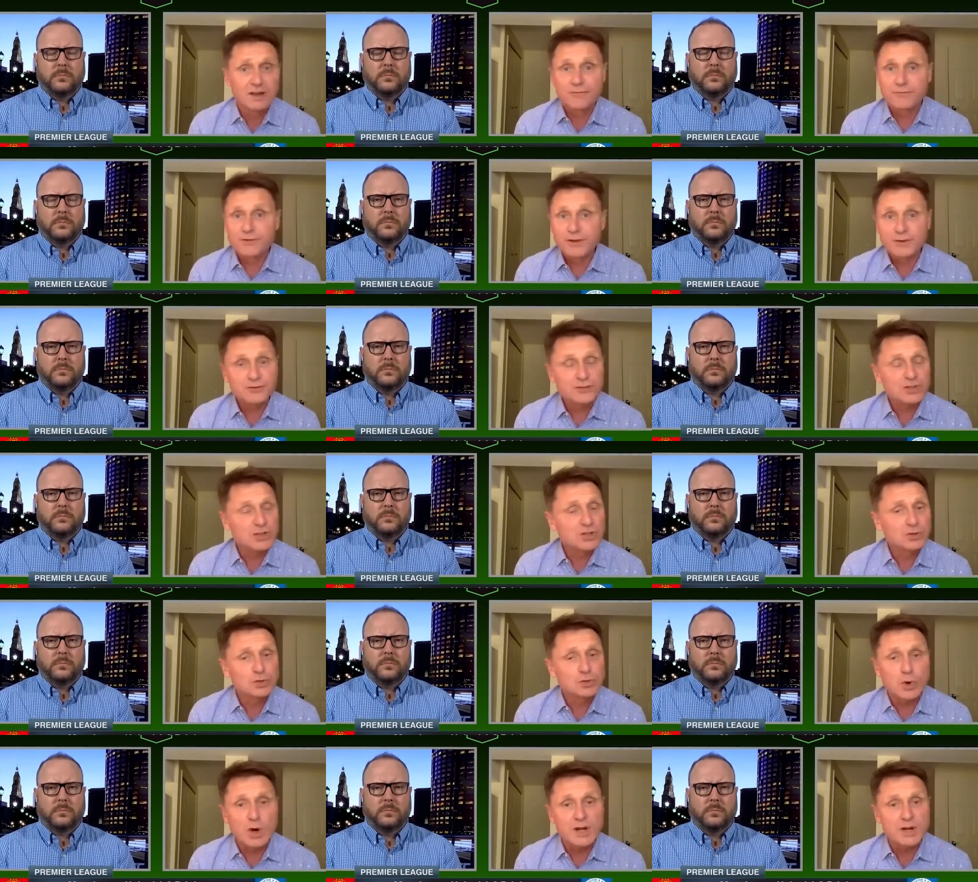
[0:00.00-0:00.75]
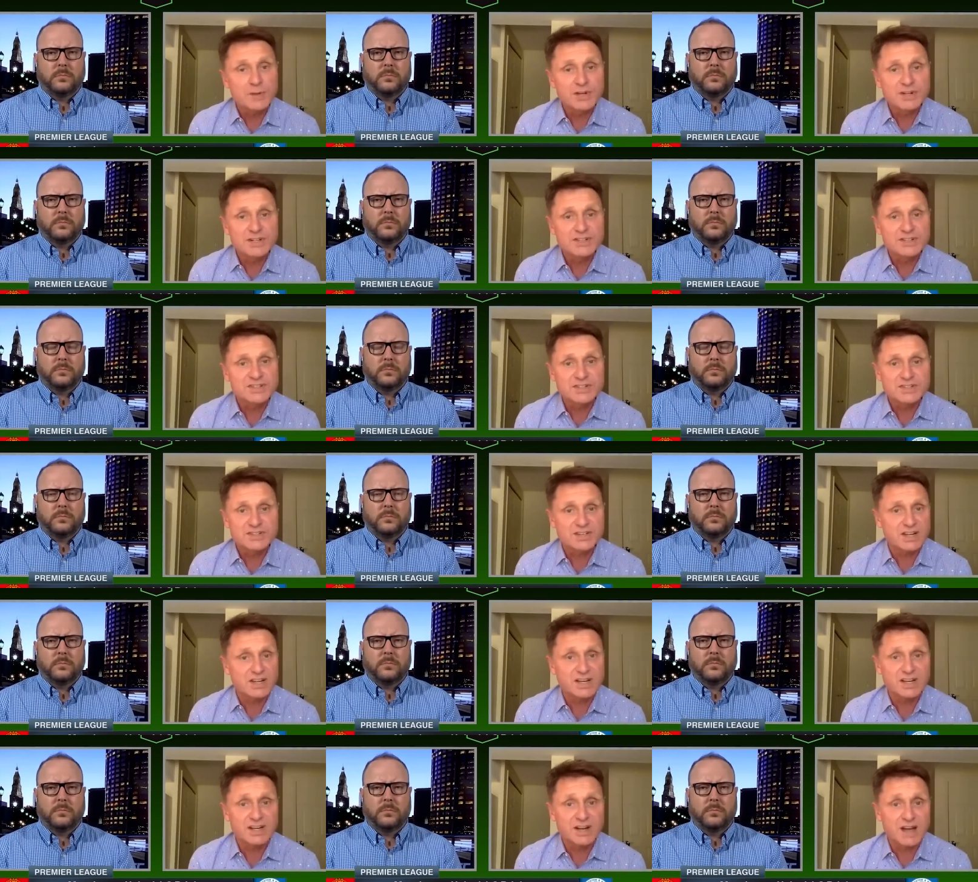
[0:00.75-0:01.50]
Speaker 1: fifteen, twenty minutes in the
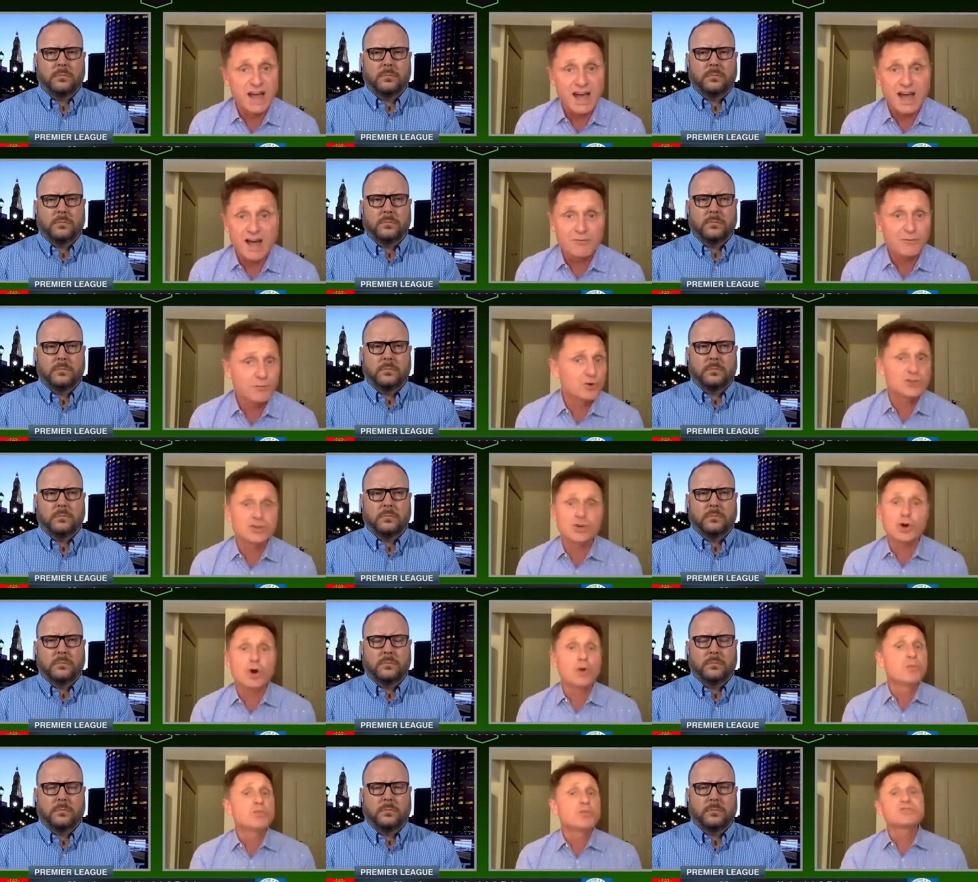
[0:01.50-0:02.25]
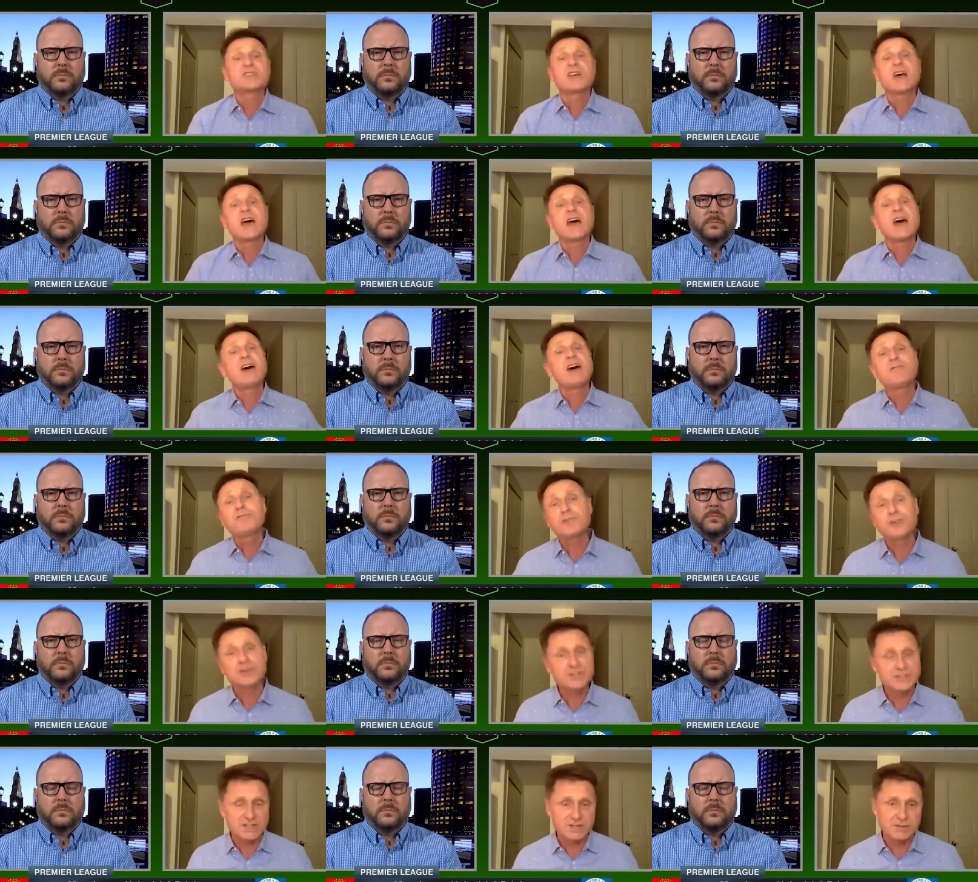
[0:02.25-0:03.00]
second half, which almost
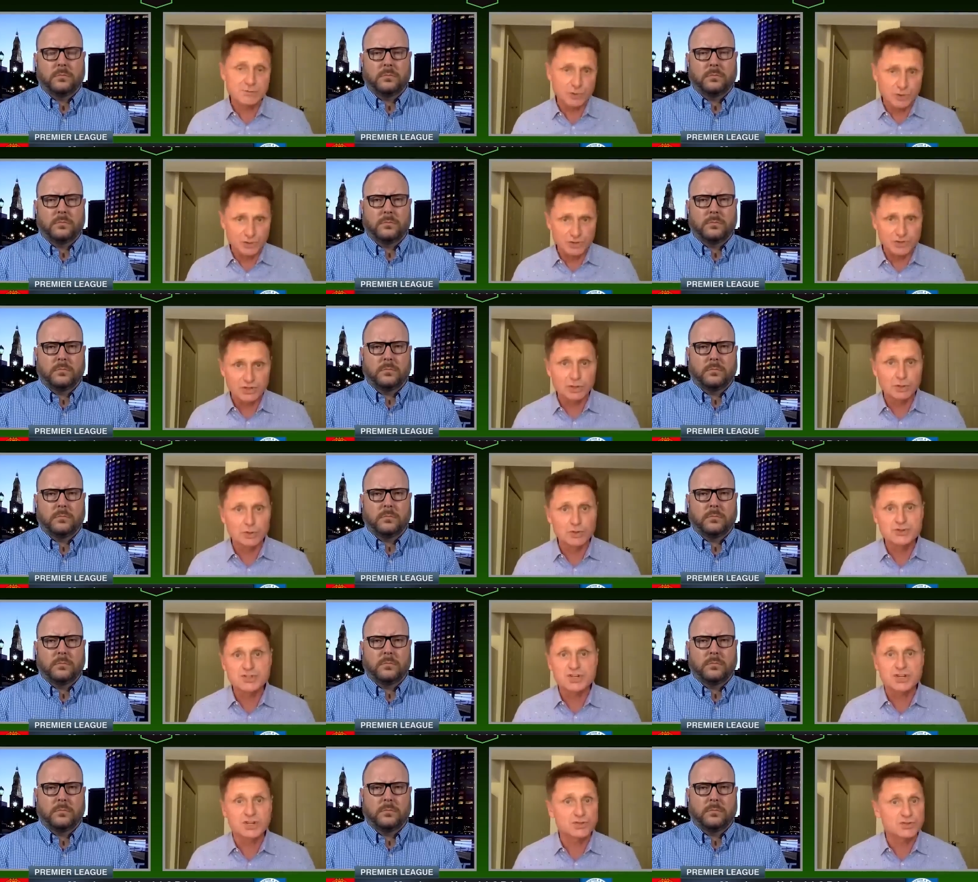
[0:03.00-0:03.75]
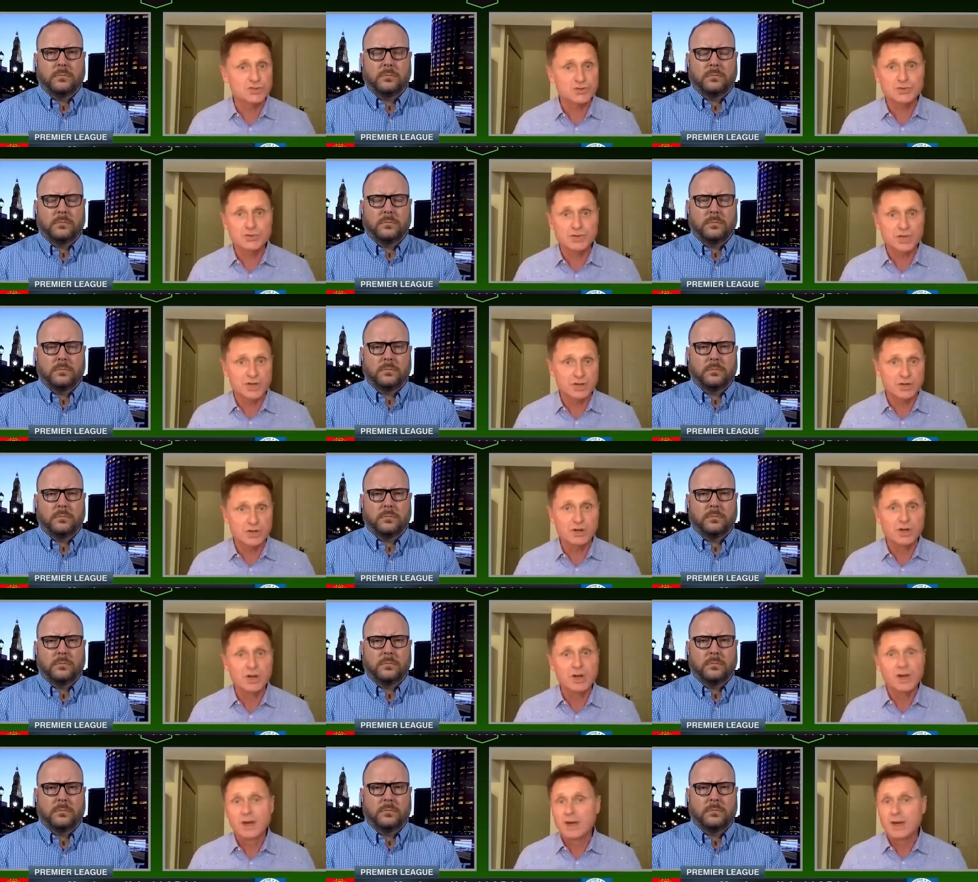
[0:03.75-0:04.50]
every team, when they're losing two
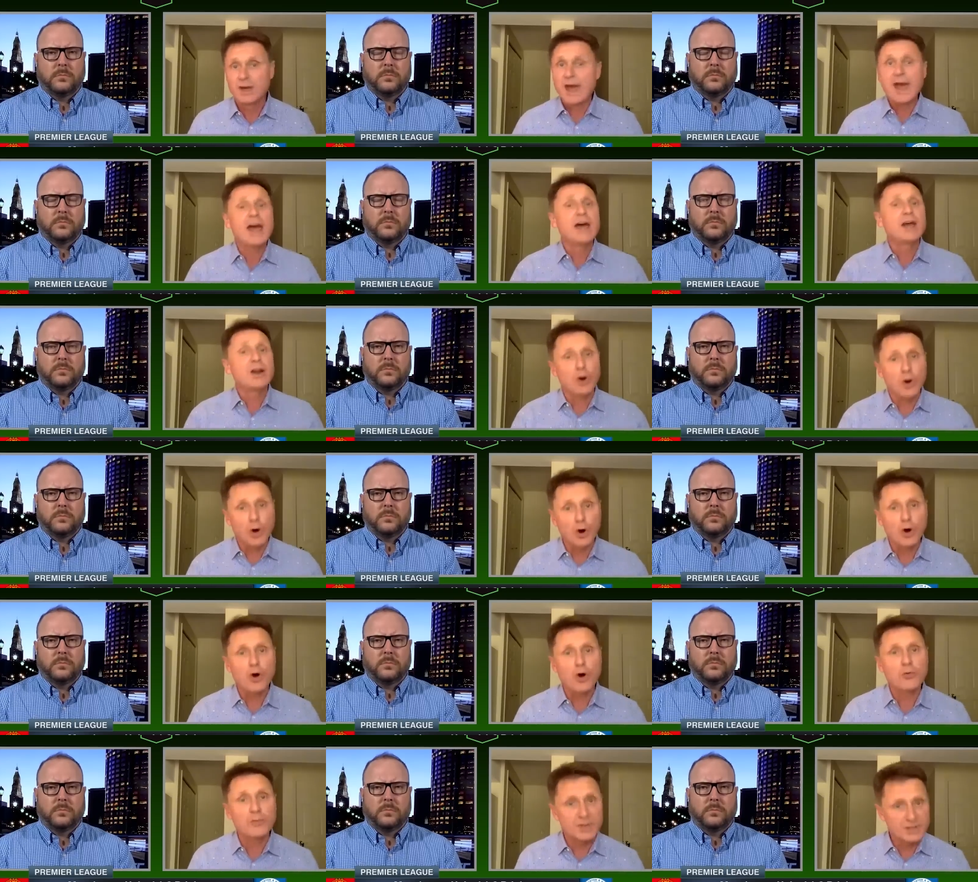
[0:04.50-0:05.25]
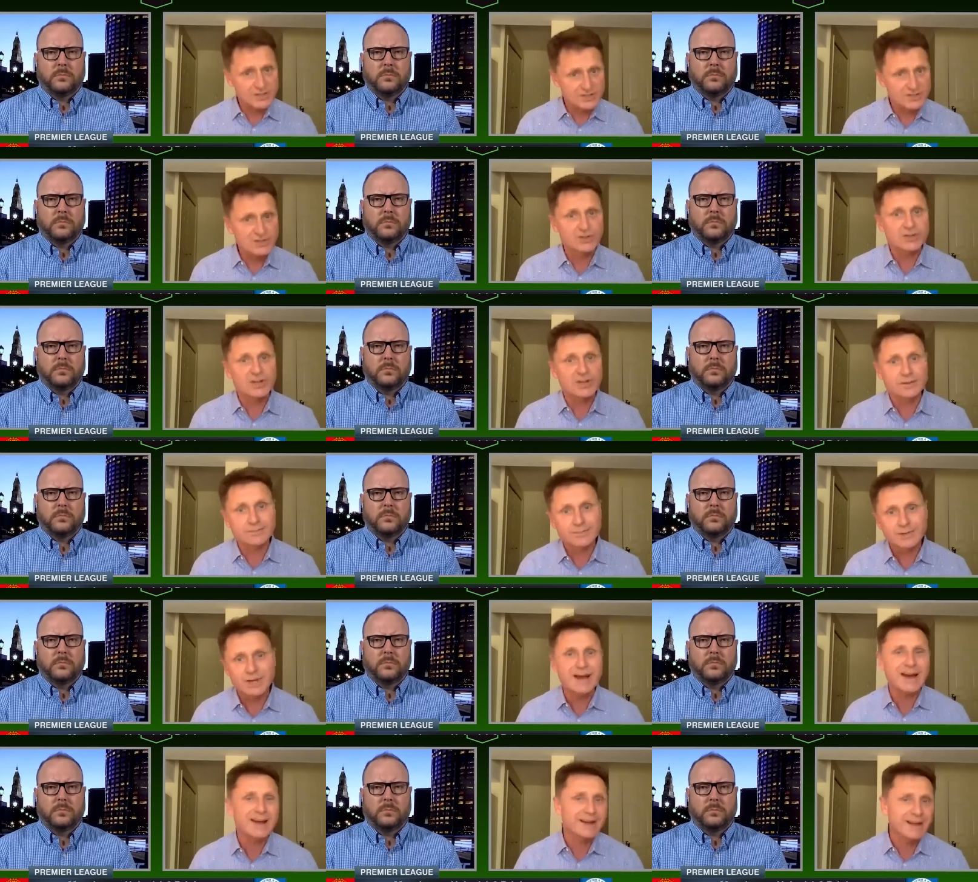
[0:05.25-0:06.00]
nil at home, is going to
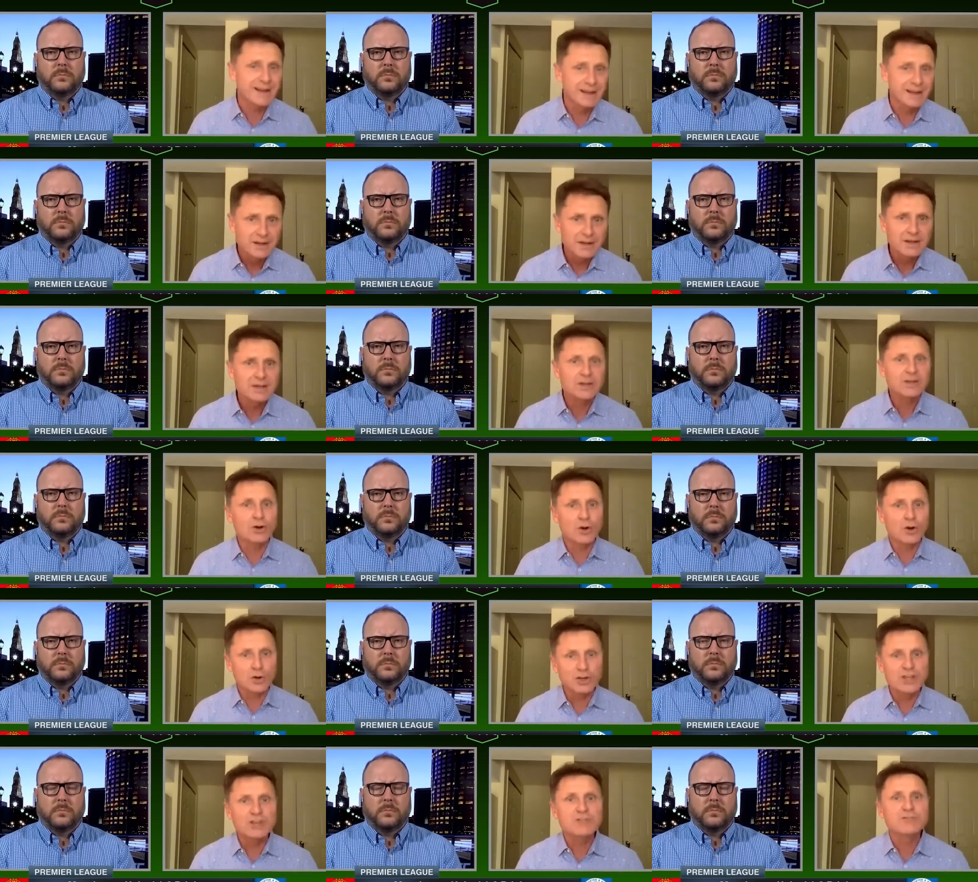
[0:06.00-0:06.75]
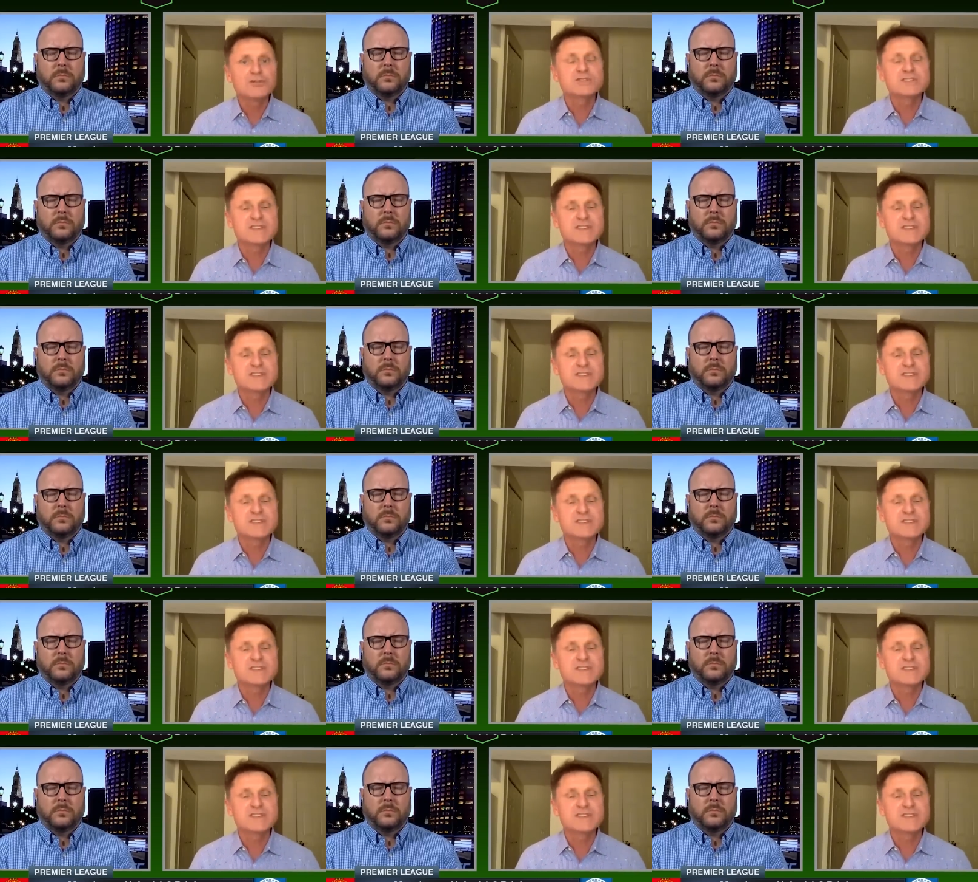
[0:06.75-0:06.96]
kind of, you know, give you